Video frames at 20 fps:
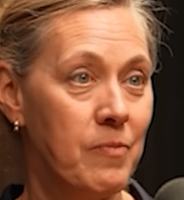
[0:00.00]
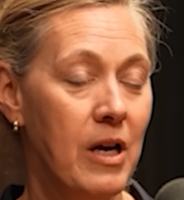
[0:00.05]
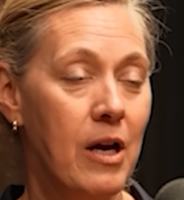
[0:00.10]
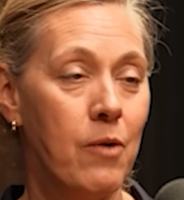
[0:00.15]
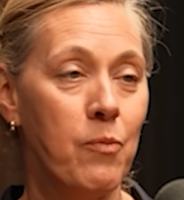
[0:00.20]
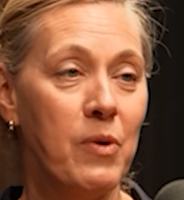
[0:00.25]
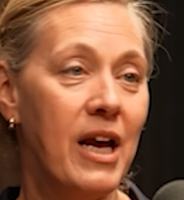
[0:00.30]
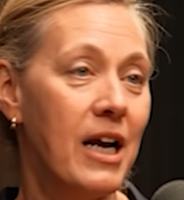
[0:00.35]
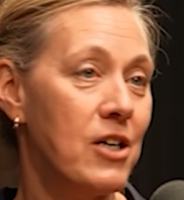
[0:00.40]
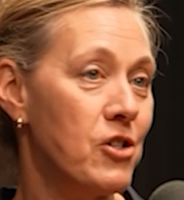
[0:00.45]

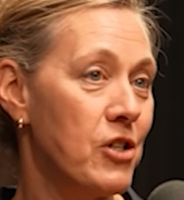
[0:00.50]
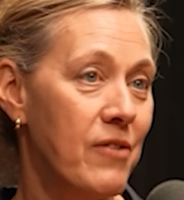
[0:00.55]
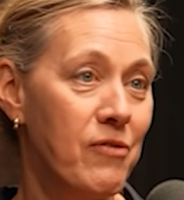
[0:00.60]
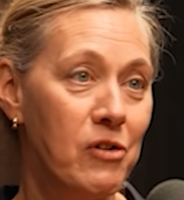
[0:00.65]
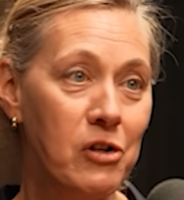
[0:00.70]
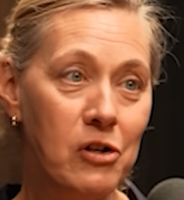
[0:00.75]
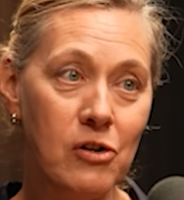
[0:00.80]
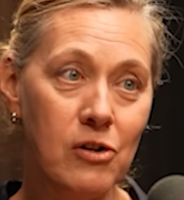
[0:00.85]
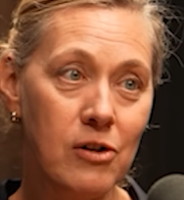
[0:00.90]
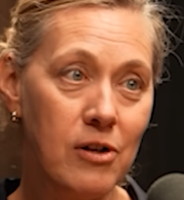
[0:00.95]
and we actually
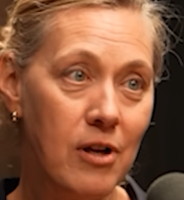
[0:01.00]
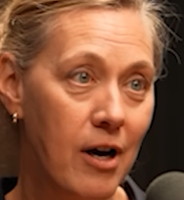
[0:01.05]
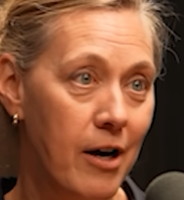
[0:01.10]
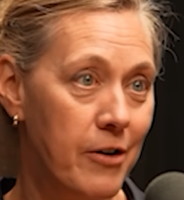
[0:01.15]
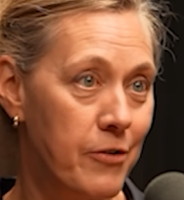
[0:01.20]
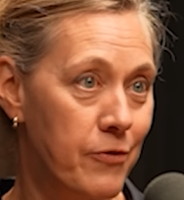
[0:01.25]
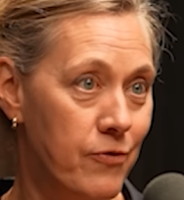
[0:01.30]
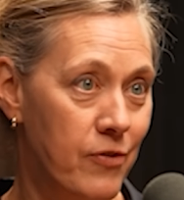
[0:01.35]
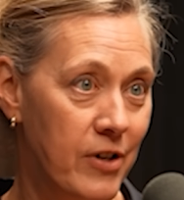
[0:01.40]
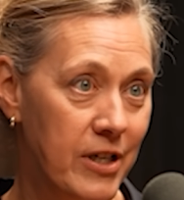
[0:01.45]
have a
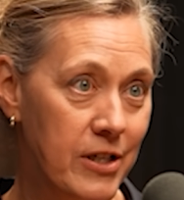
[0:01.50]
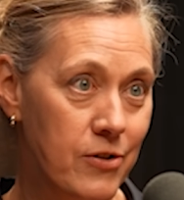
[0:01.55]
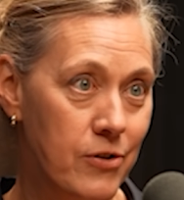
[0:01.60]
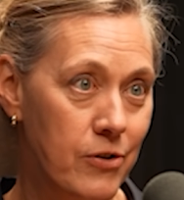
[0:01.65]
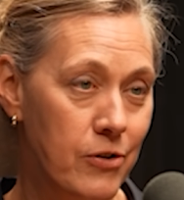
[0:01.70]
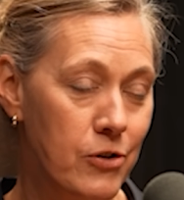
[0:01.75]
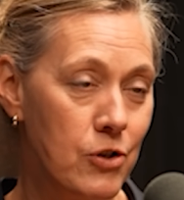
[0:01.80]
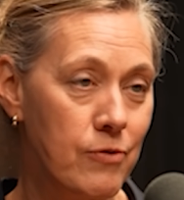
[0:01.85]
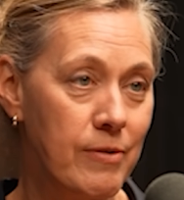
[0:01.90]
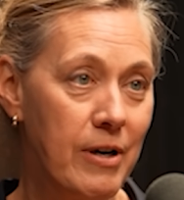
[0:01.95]
lot of
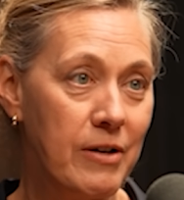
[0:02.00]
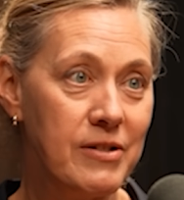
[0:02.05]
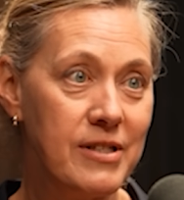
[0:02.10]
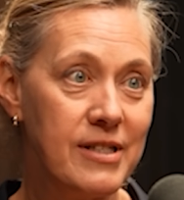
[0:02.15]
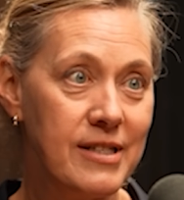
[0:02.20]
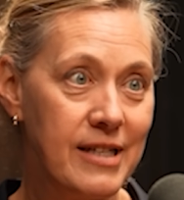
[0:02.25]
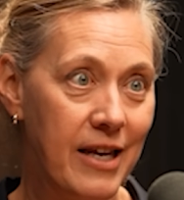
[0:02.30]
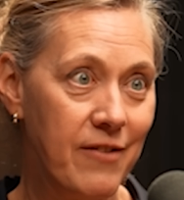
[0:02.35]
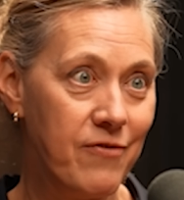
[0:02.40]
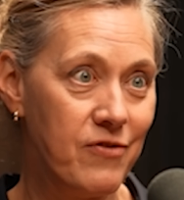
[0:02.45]
research around
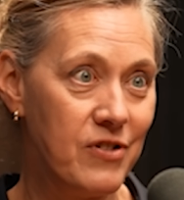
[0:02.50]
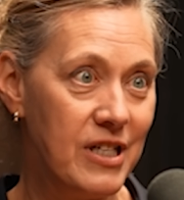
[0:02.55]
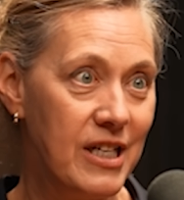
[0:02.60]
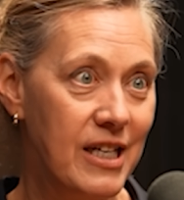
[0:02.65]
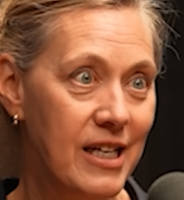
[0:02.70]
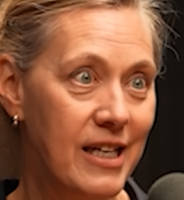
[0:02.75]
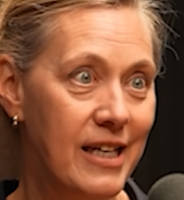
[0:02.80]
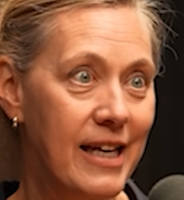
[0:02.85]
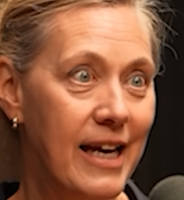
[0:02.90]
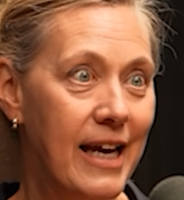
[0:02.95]

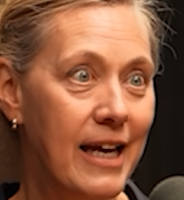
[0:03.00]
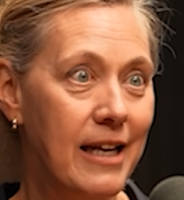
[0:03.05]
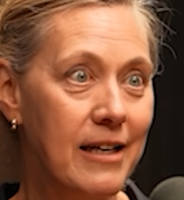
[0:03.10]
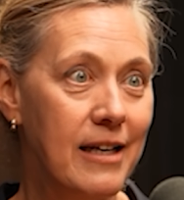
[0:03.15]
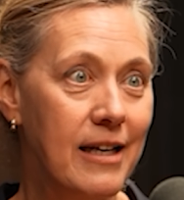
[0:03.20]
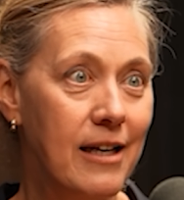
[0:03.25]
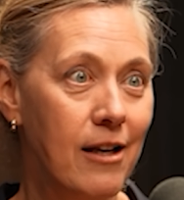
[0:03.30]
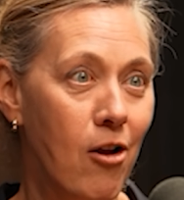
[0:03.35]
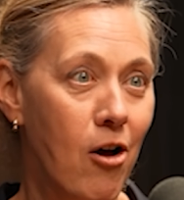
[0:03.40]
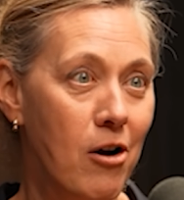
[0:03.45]
safety
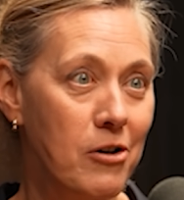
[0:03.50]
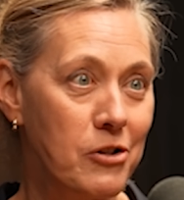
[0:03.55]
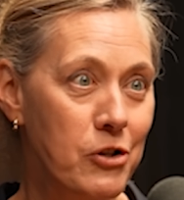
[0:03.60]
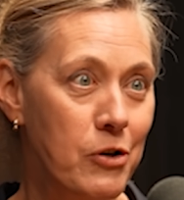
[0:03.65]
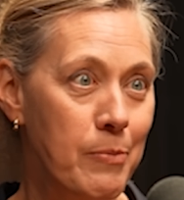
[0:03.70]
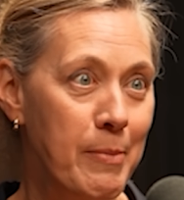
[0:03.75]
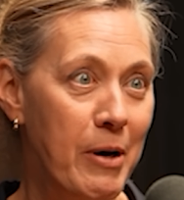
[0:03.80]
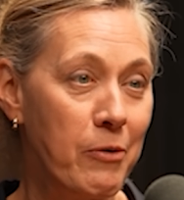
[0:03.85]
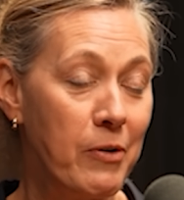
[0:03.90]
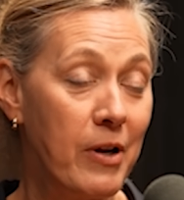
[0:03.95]
and long
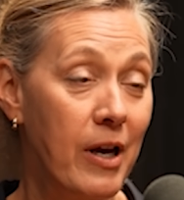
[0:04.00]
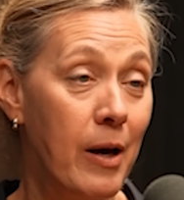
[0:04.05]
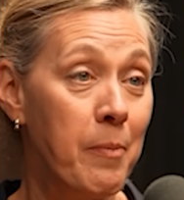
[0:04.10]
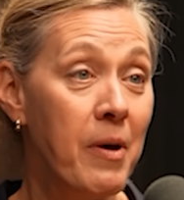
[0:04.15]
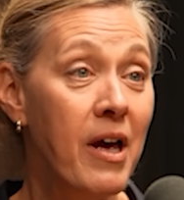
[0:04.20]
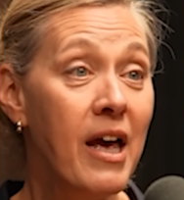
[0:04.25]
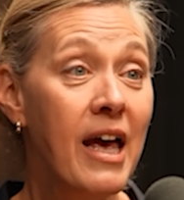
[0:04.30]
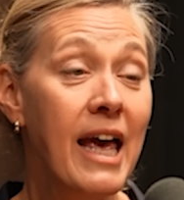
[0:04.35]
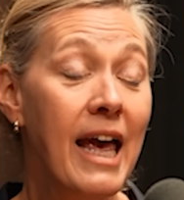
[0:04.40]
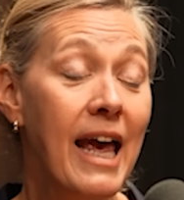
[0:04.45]
term outcome